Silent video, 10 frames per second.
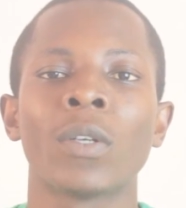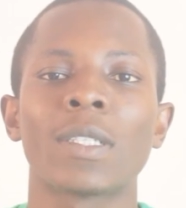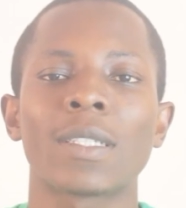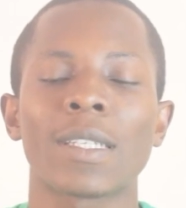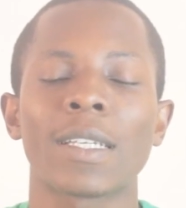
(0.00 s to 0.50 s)

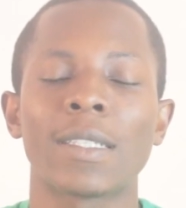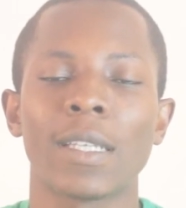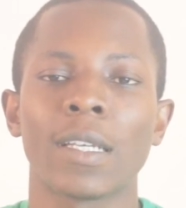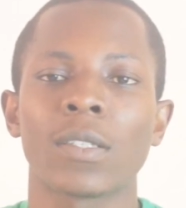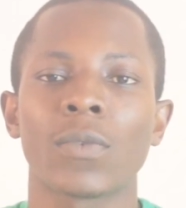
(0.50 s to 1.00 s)
6
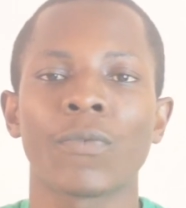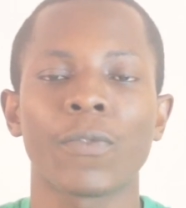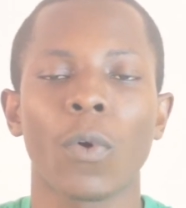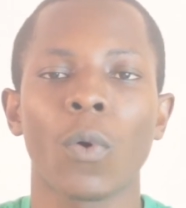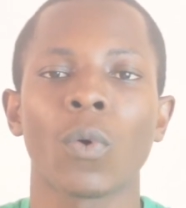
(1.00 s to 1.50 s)
years,
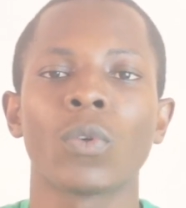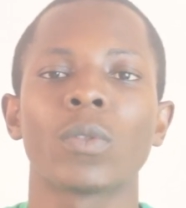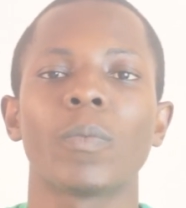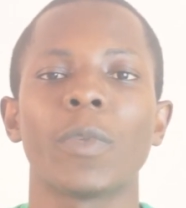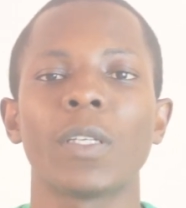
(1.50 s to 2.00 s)
4,
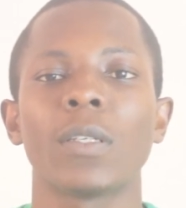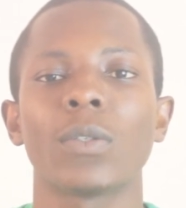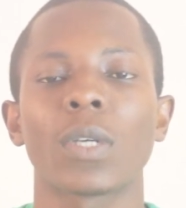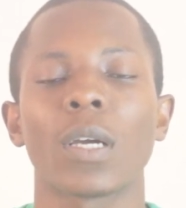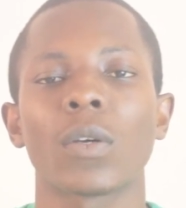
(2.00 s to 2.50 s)
meaning
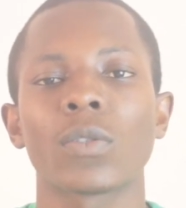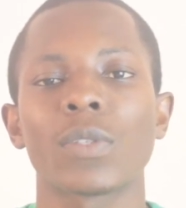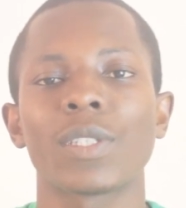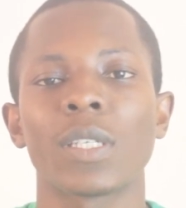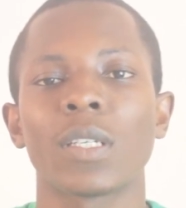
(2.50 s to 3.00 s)
you can
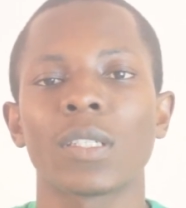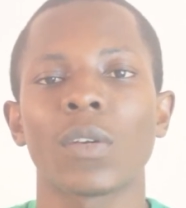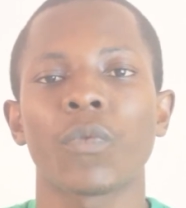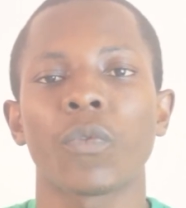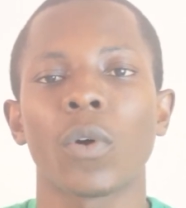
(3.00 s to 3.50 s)
also change
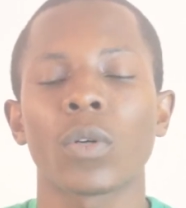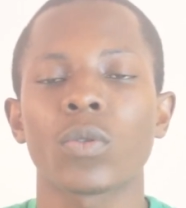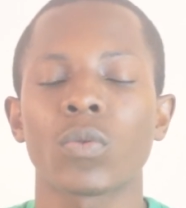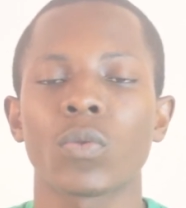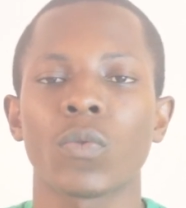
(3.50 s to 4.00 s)
the 4
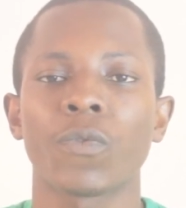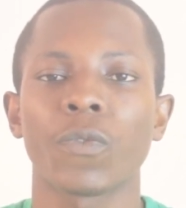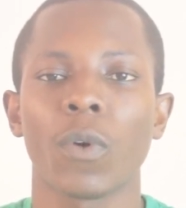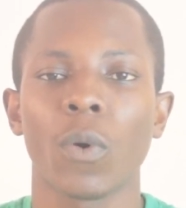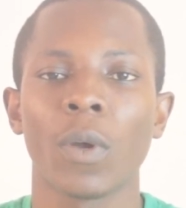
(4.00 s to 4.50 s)
to
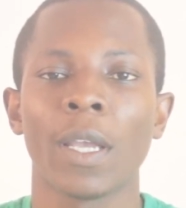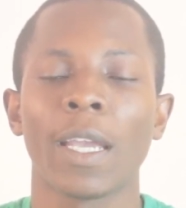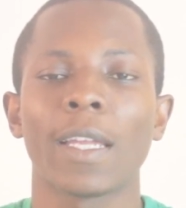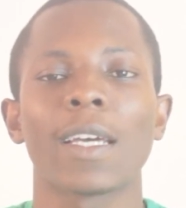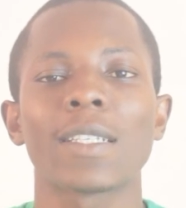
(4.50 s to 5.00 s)
4.
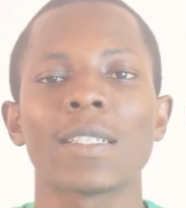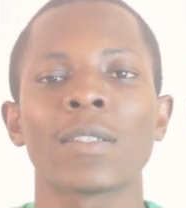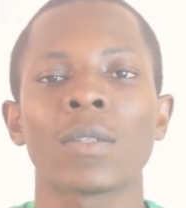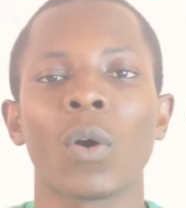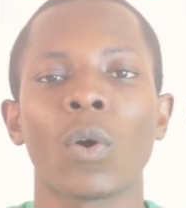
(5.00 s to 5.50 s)
It
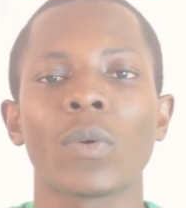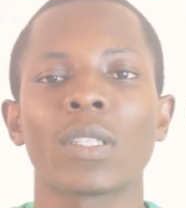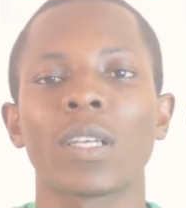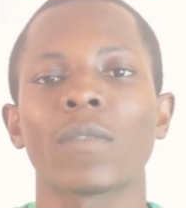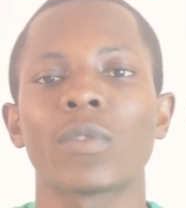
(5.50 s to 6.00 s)
doesn't
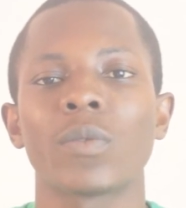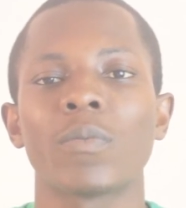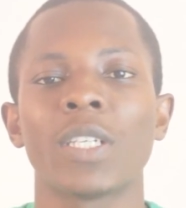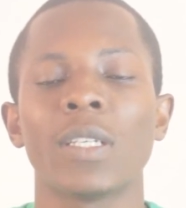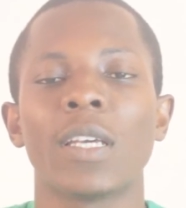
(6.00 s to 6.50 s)
always have to
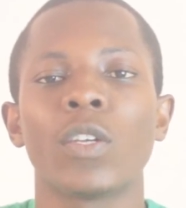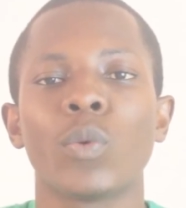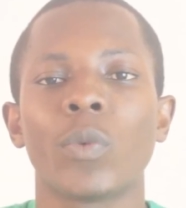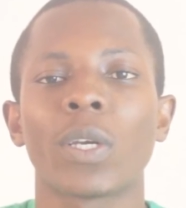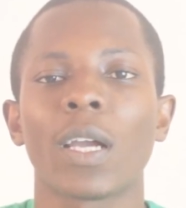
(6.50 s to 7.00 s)
be the
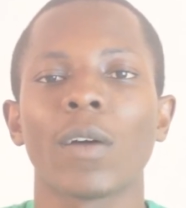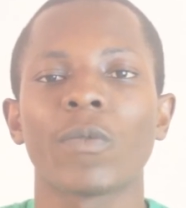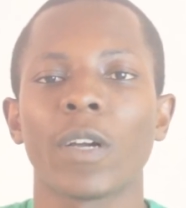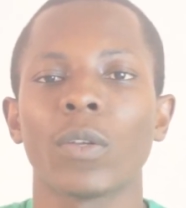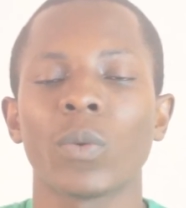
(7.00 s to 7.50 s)
numerical
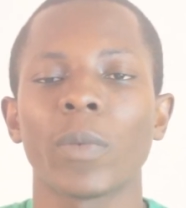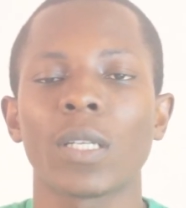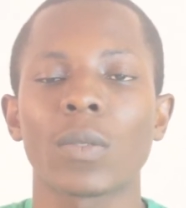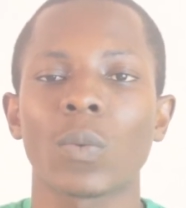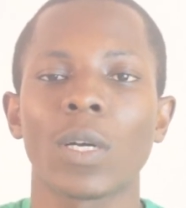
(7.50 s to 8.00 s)
value,
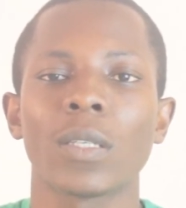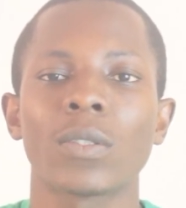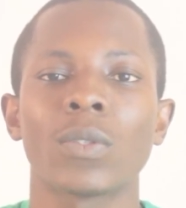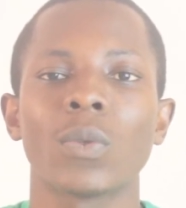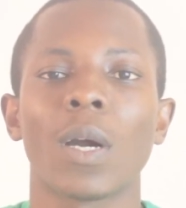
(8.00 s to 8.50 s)
but
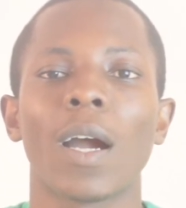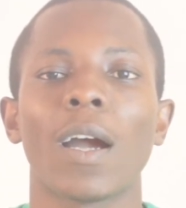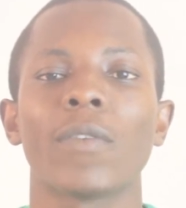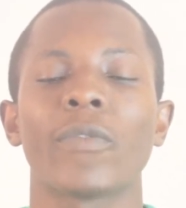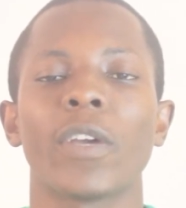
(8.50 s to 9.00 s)
once you
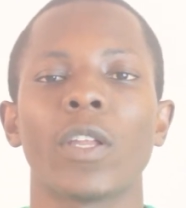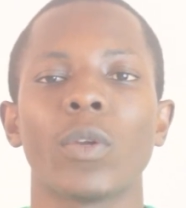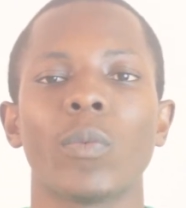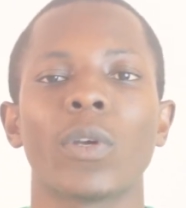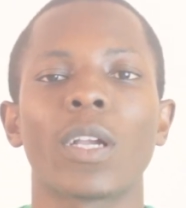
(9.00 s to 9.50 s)
have a
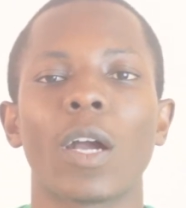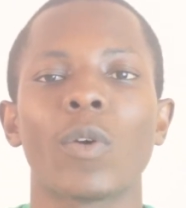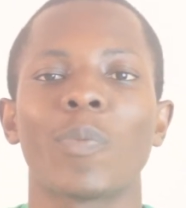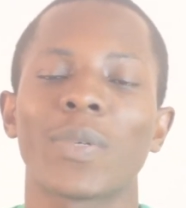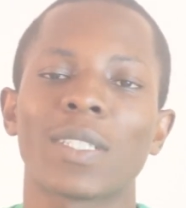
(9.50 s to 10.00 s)
numerical
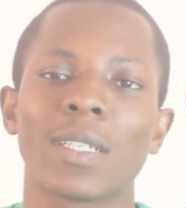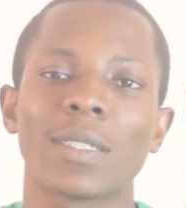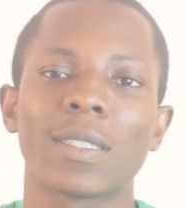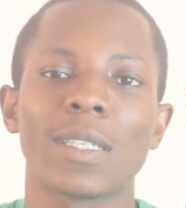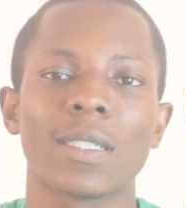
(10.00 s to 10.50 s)

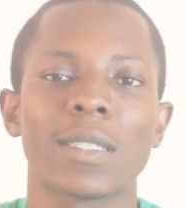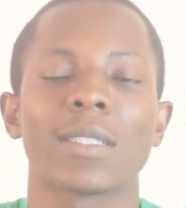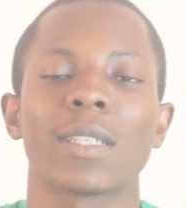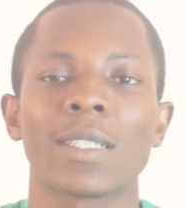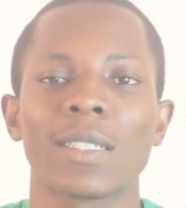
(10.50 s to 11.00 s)

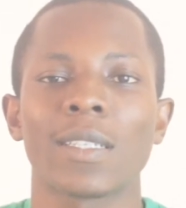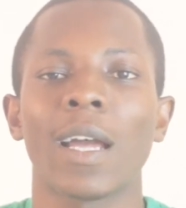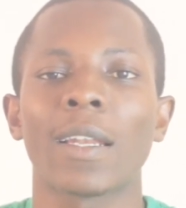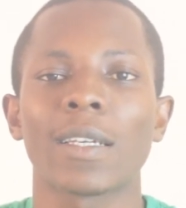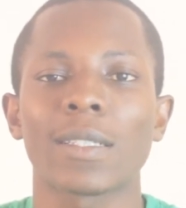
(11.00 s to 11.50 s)
representation that is
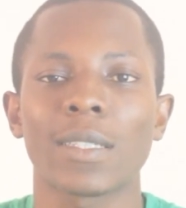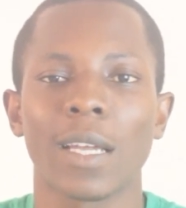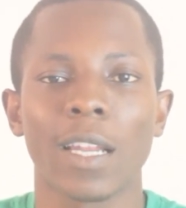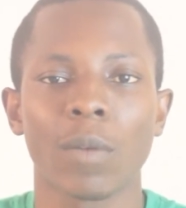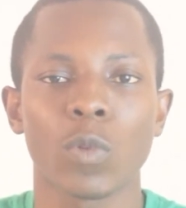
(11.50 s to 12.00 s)

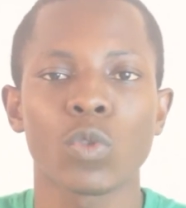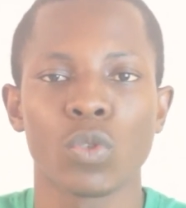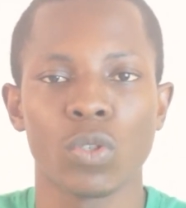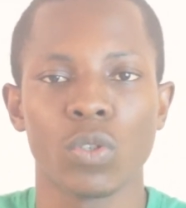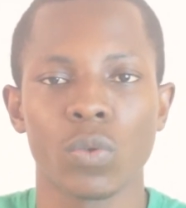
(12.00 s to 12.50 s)
understandable
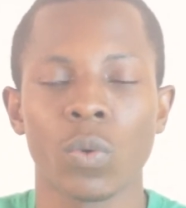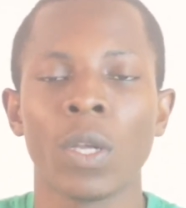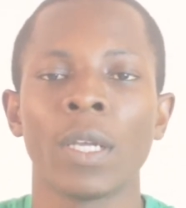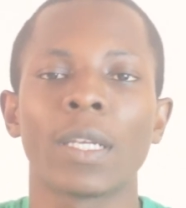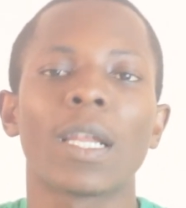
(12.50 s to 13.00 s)
to you,
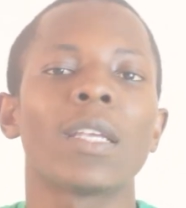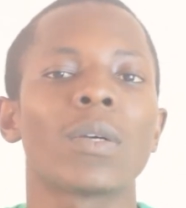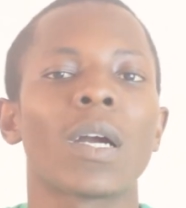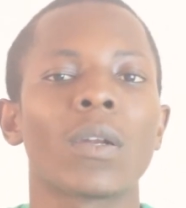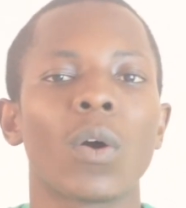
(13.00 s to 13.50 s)
that you
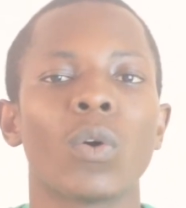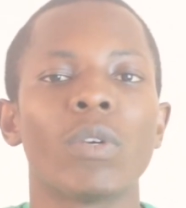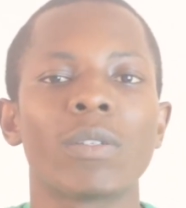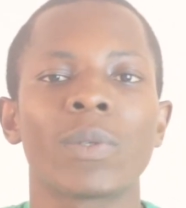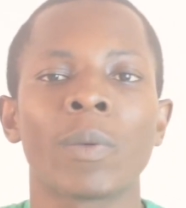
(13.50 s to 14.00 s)
can
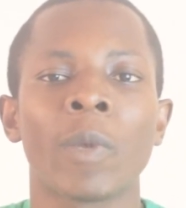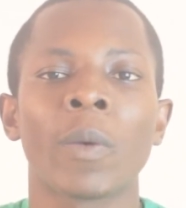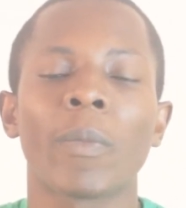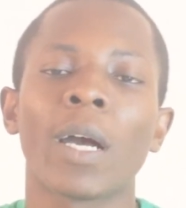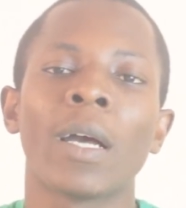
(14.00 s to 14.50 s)
always
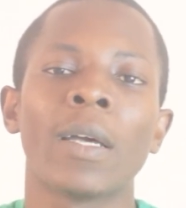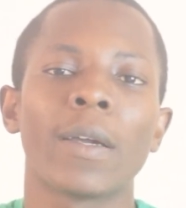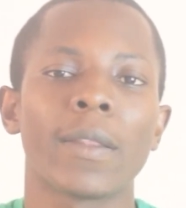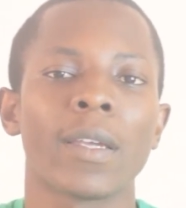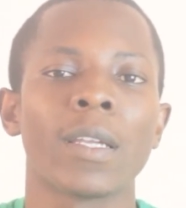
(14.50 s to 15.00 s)
remember,
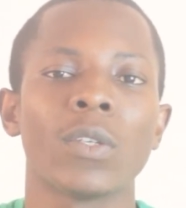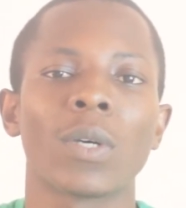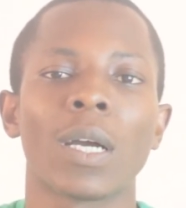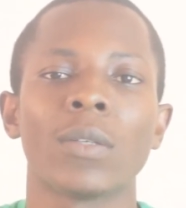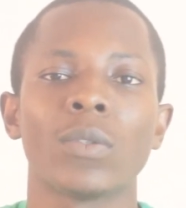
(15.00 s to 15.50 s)
then you
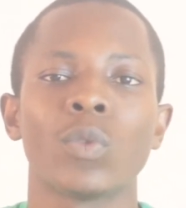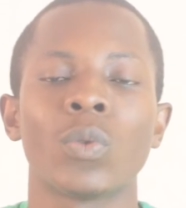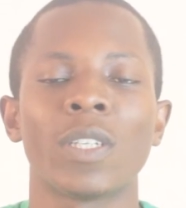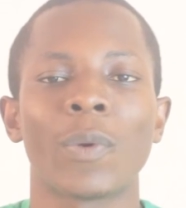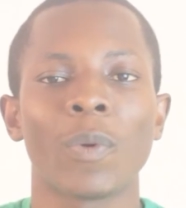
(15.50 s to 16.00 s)
can
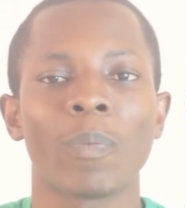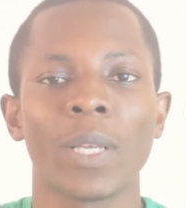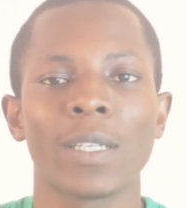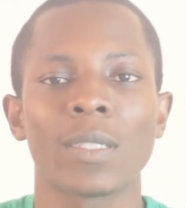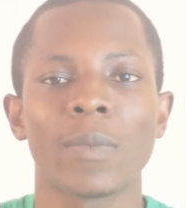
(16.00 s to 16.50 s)
do the
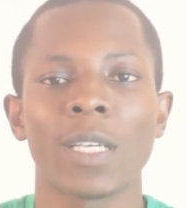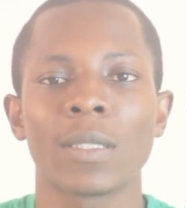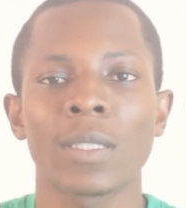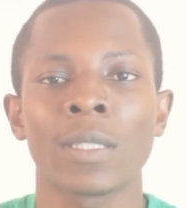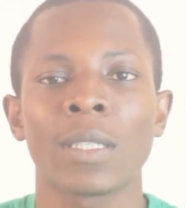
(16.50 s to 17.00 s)

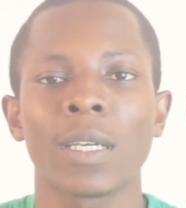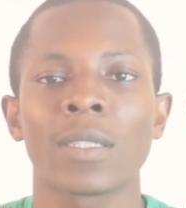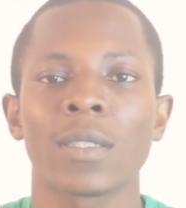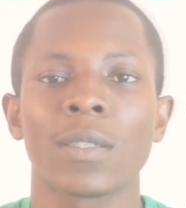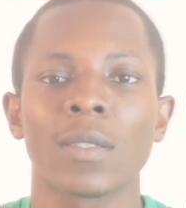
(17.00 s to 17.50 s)
replacement in that
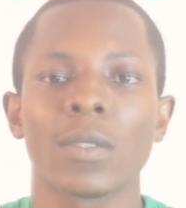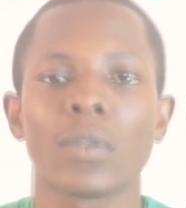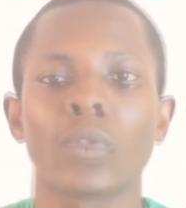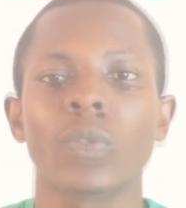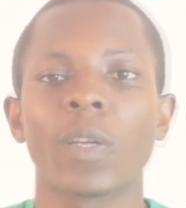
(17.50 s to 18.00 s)
sense.
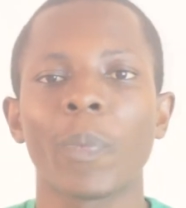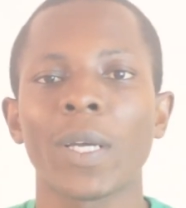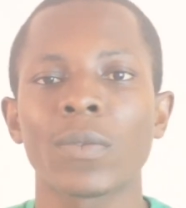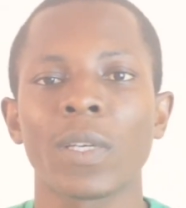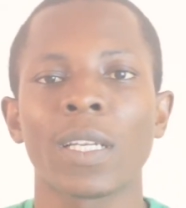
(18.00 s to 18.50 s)
So the
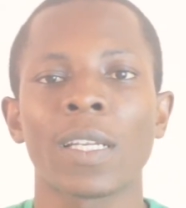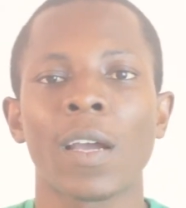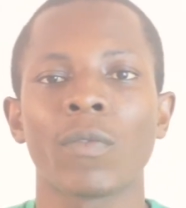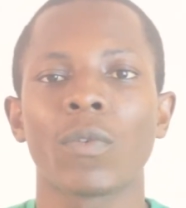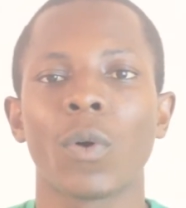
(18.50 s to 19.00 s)
password that
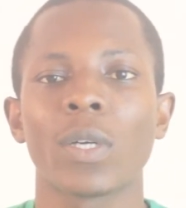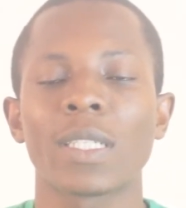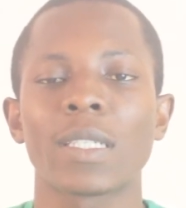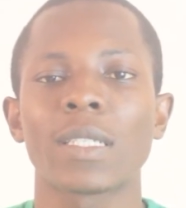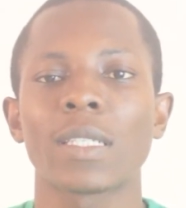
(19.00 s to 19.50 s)
I've
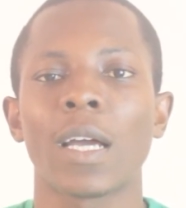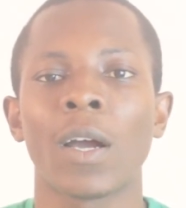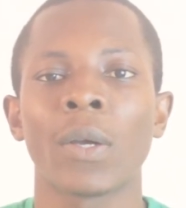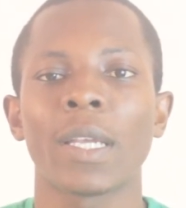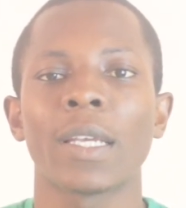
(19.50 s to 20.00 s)
gotten
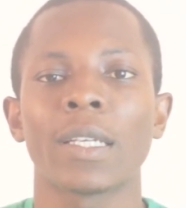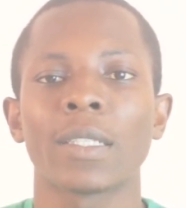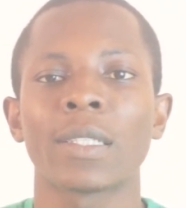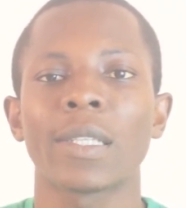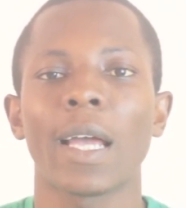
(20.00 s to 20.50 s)
now is